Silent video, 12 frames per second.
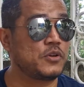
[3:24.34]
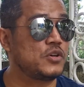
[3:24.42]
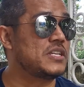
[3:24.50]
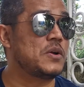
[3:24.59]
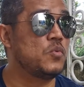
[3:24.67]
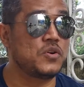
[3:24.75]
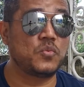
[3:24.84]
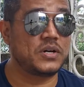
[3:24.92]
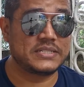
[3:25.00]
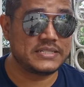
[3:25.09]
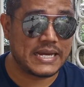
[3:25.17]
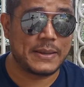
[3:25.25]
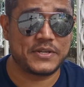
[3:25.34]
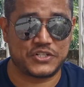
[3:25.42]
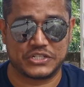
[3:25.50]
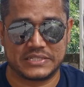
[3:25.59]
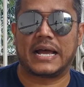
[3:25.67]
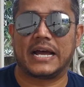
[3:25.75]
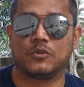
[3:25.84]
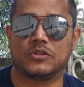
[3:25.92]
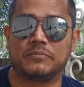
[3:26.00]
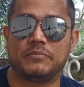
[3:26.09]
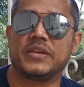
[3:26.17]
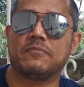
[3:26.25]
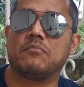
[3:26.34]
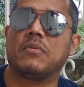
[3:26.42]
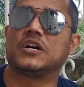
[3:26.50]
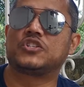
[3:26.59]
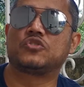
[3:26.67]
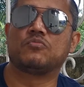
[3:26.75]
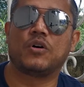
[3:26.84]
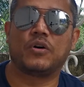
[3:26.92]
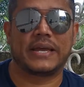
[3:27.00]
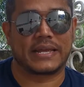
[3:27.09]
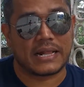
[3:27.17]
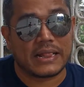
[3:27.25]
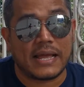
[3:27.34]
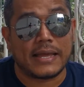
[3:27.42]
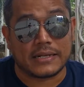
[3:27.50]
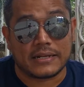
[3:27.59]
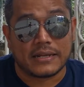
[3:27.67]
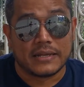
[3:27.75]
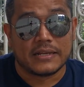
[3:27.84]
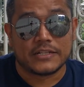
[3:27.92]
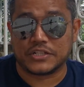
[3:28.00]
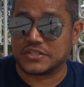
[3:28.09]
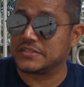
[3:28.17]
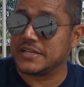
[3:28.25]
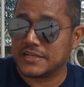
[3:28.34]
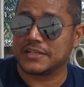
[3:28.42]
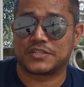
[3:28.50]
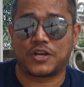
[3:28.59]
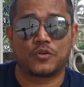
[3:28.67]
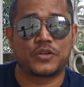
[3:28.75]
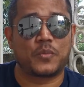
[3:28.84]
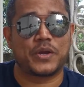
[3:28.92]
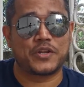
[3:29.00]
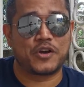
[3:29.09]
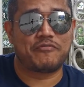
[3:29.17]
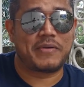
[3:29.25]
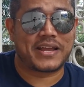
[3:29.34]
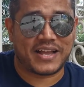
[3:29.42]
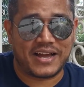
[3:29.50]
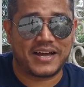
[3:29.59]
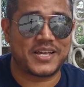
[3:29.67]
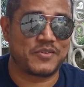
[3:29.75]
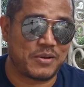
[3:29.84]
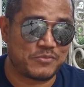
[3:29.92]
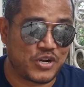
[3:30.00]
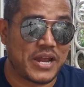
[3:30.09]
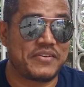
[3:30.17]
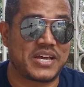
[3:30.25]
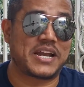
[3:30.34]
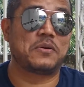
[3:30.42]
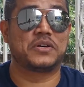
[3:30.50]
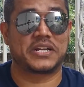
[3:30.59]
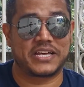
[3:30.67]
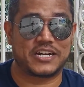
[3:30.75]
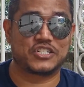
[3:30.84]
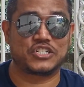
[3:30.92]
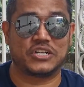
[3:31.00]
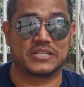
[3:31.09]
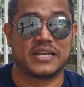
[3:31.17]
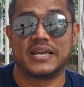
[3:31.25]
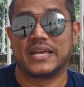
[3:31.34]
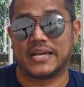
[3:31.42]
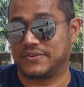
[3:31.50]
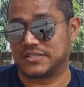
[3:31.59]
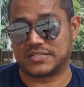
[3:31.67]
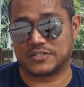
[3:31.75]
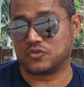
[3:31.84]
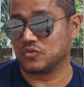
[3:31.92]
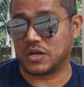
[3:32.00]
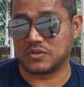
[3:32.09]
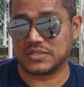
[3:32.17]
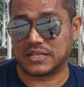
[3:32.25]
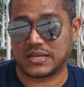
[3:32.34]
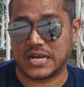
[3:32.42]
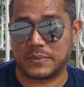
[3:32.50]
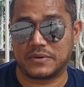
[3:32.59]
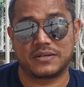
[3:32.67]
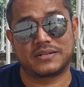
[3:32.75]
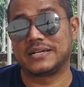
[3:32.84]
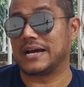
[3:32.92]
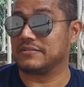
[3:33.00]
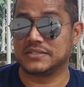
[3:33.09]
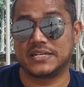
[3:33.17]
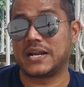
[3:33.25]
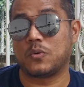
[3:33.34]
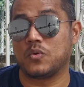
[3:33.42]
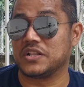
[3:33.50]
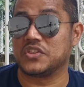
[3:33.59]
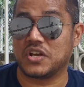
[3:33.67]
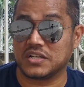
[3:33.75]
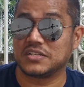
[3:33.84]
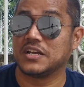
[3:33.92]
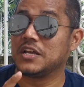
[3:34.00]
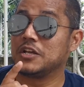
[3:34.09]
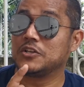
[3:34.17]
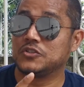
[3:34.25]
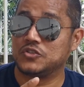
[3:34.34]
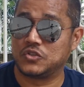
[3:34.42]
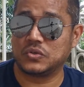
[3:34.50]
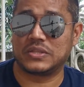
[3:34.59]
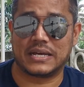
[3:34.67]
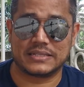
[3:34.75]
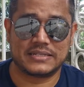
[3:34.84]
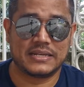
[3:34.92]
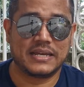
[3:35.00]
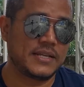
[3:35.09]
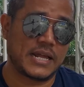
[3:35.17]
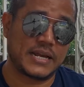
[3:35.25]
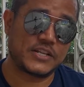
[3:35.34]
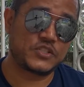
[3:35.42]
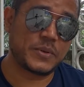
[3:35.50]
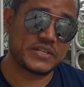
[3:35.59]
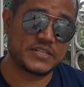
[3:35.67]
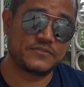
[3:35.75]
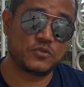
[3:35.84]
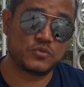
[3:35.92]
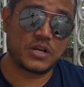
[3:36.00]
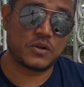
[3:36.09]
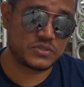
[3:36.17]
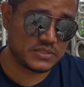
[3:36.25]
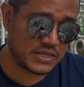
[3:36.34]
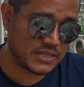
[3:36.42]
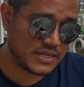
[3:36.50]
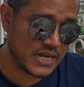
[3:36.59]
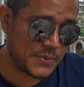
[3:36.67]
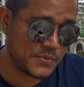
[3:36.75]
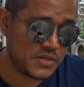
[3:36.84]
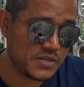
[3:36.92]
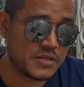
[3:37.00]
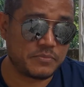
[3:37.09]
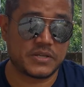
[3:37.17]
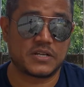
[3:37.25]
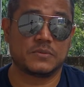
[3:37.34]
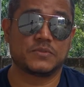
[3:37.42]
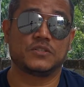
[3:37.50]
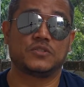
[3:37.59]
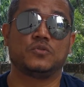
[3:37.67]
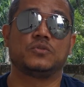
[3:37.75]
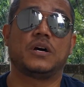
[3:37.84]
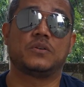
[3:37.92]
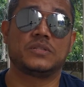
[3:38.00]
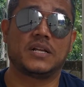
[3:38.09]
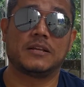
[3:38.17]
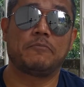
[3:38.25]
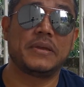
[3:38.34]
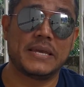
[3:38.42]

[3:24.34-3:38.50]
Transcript: because I wouldn't want to damage it. I will be much more inclined to stick this out the window of my car if I'm driving and I want to get a shot. If it's a $2,000 camera, guaranteed I will not do that. That expensive $2,000 camera becomes a $2,000